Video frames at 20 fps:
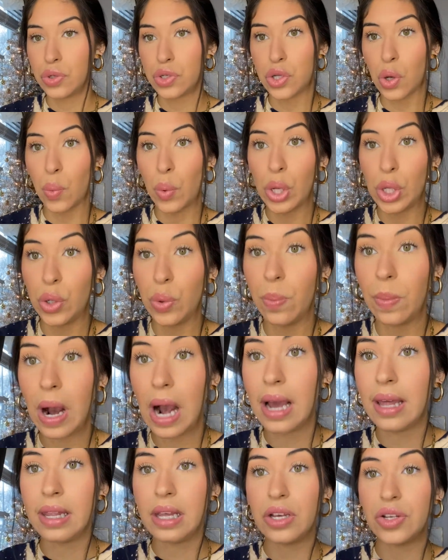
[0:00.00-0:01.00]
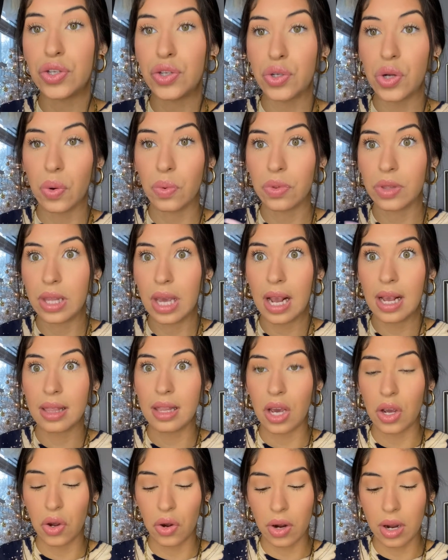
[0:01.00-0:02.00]
so when you buy these, don't think
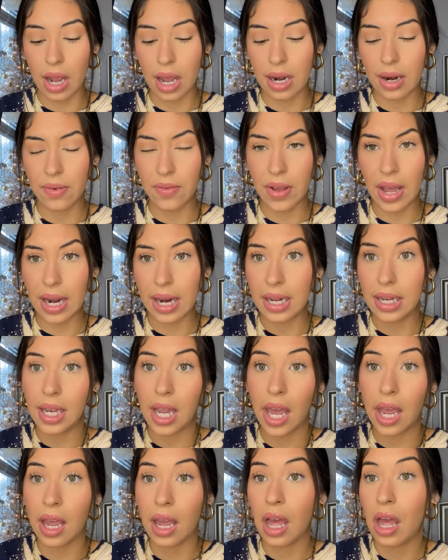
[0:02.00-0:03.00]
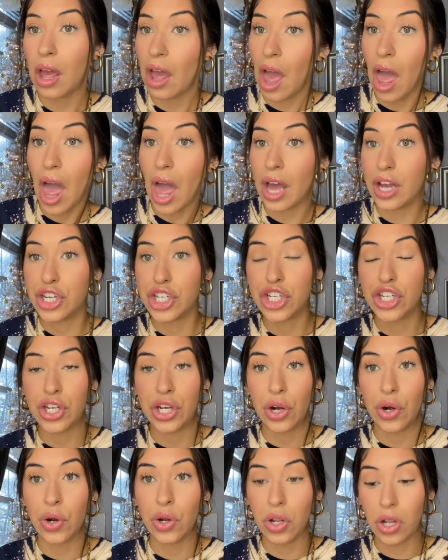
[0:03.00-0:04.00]
that you're kind of getting like a
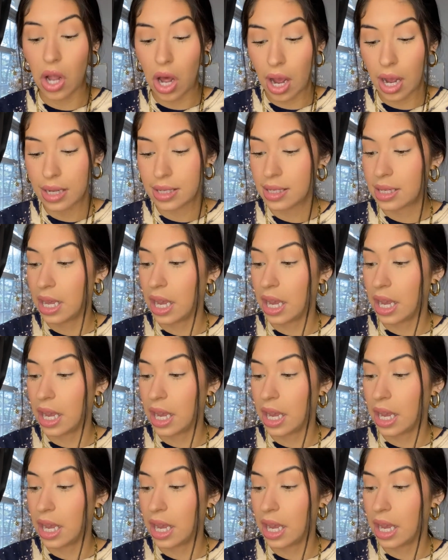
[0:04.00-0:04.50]
sheer gloss.